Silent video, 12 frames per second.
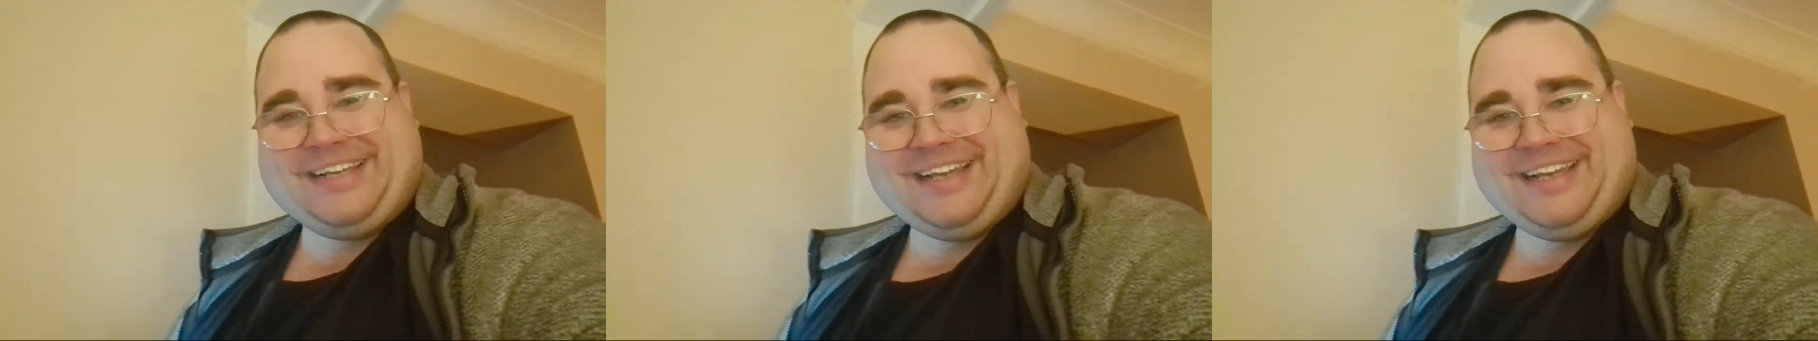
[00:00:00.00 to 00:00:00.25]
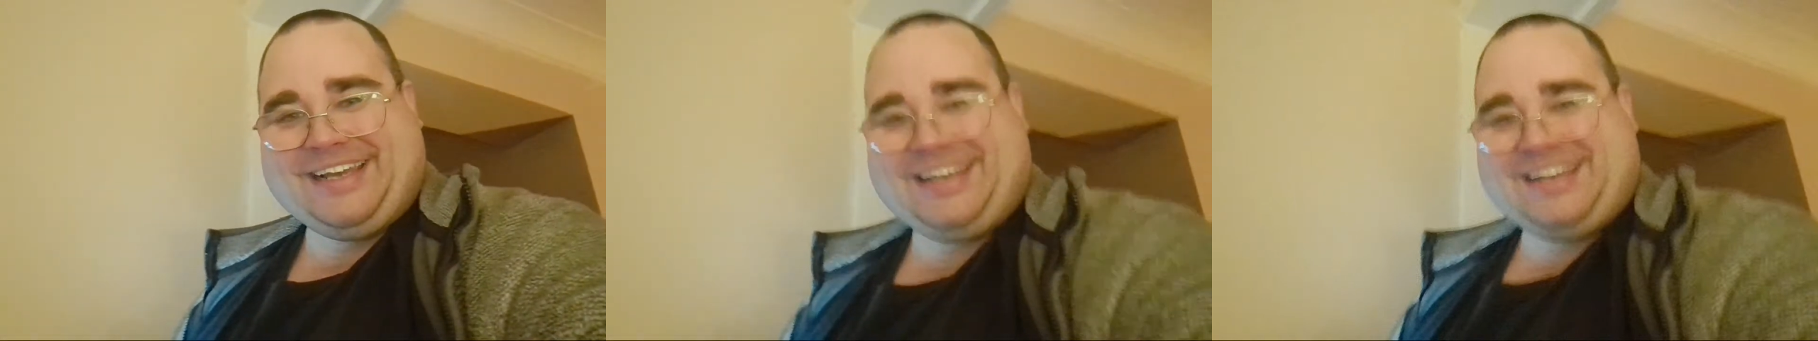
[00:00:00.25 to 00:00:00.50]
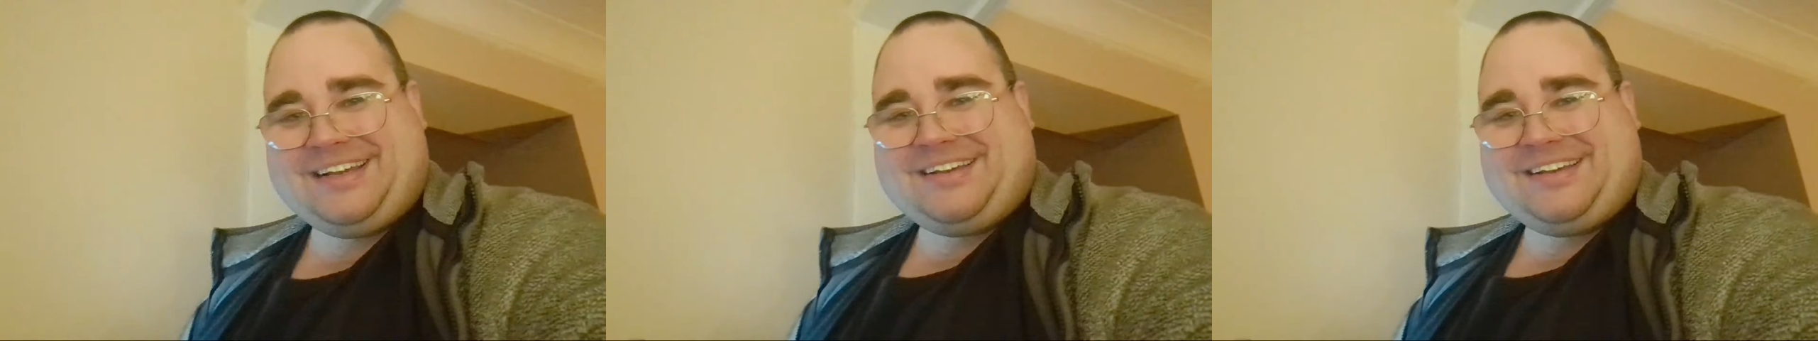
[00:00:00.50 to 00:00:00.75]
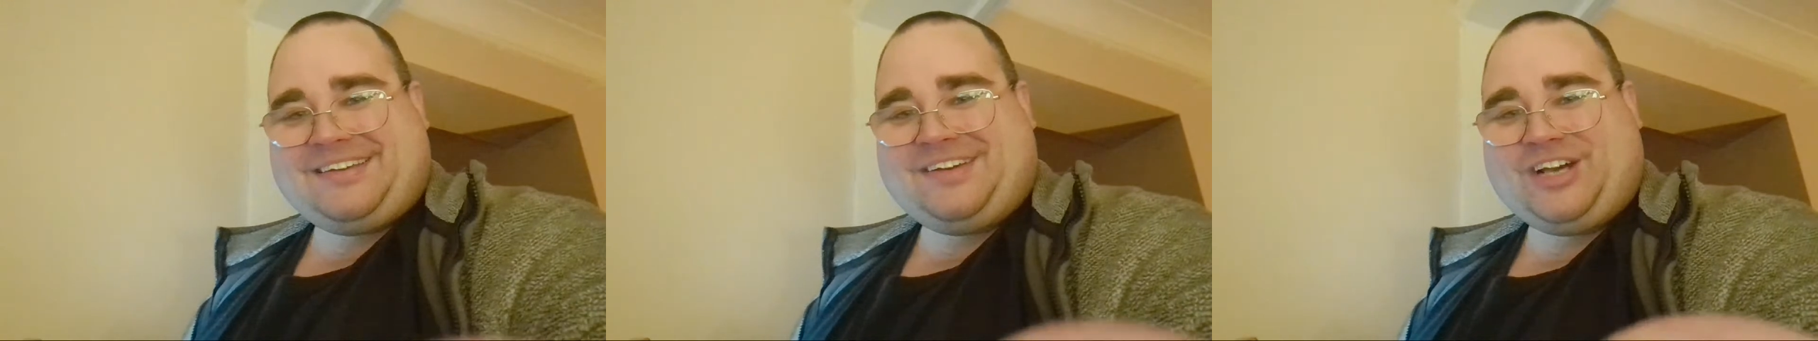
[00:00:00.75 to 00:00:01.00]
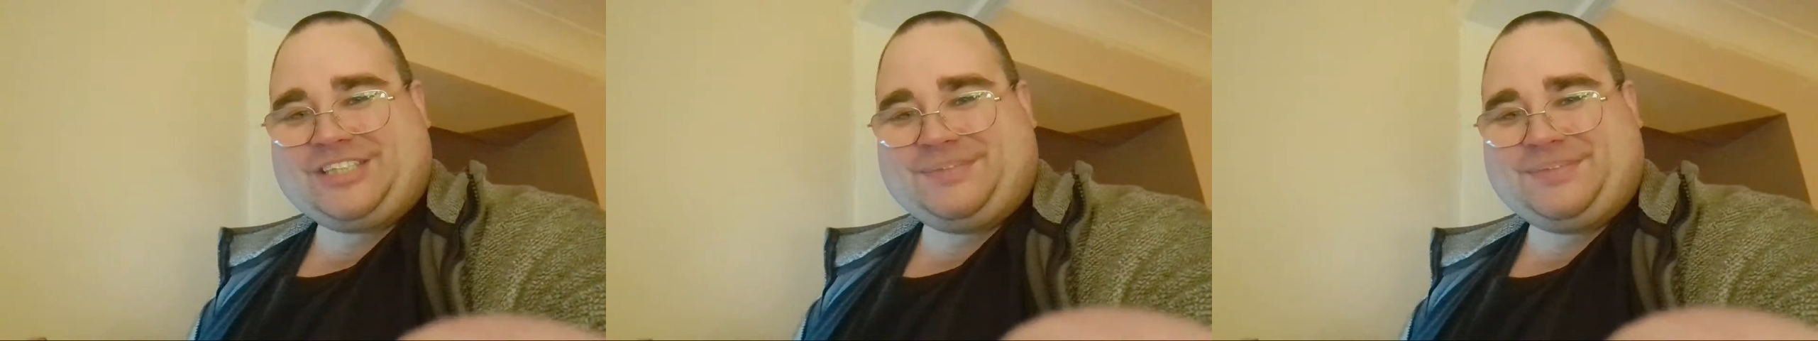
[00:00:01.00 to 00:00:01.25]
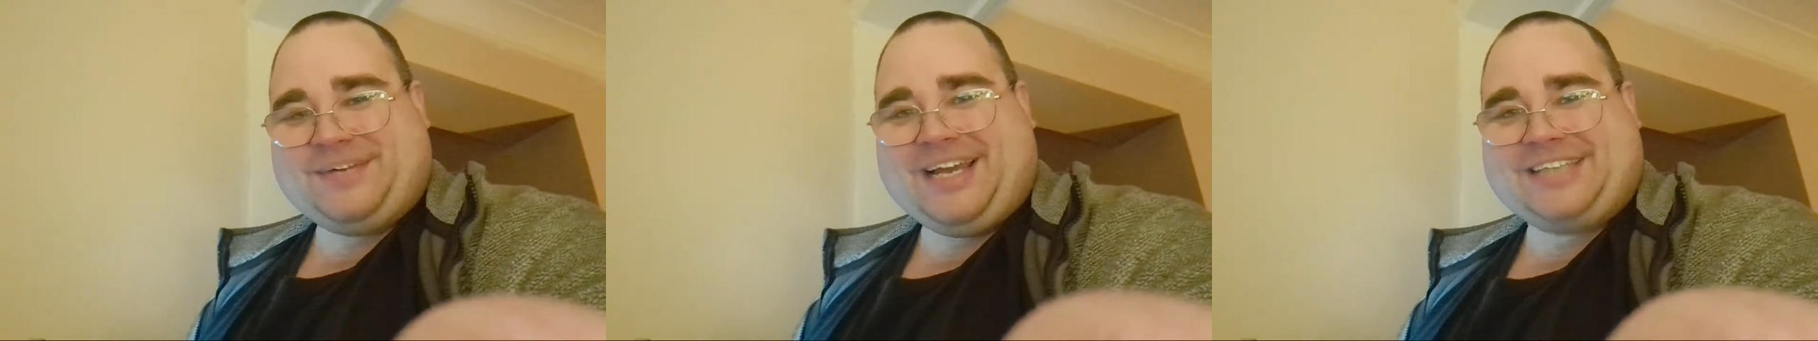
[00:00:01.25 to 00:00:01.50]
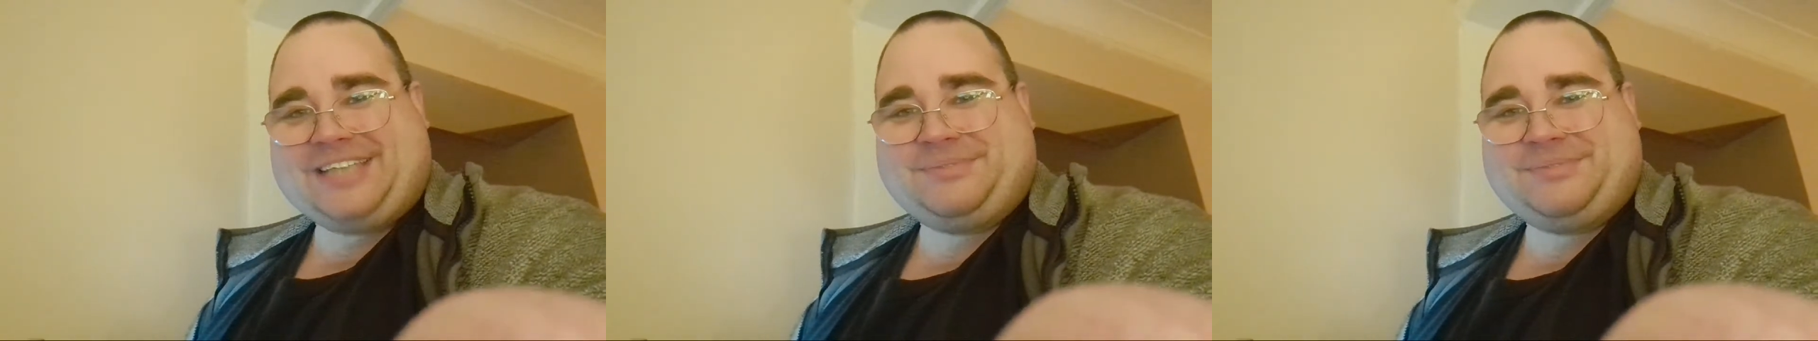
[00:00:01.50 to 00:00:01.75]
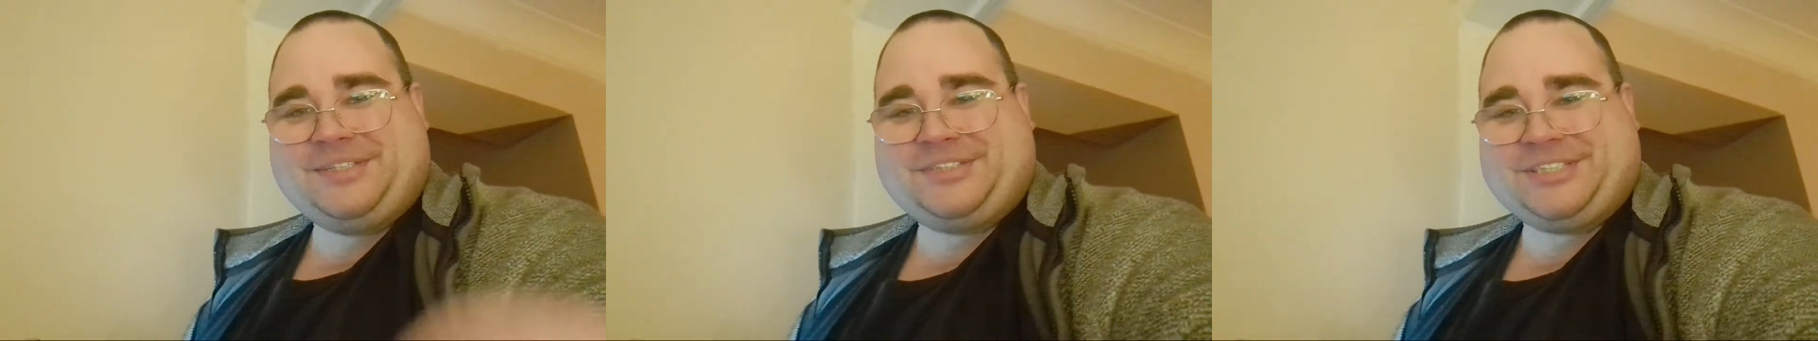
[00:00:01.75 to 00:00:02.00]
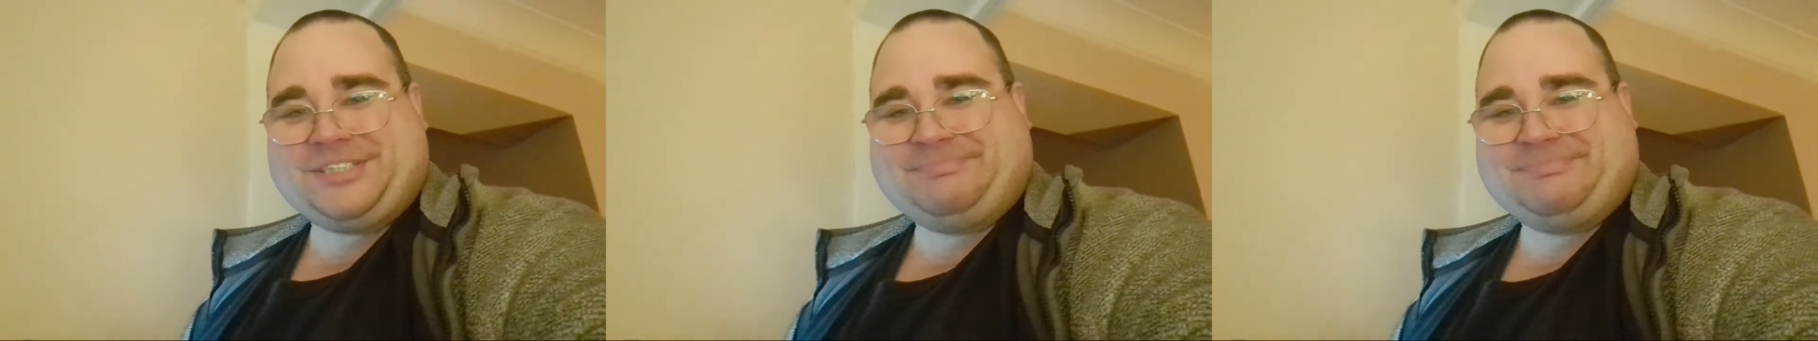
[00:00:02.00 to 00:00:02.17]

hear nice and relaxing music.